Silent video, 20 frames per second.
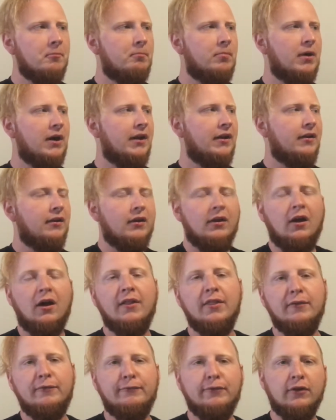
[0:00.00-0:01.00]
but
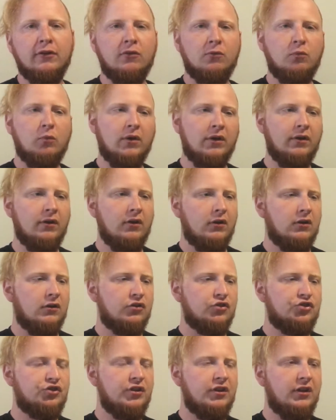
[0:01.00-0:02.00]
on the first one,
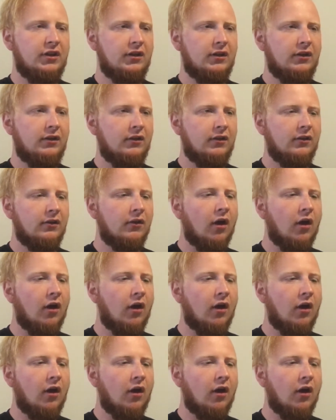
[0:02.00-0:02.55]
she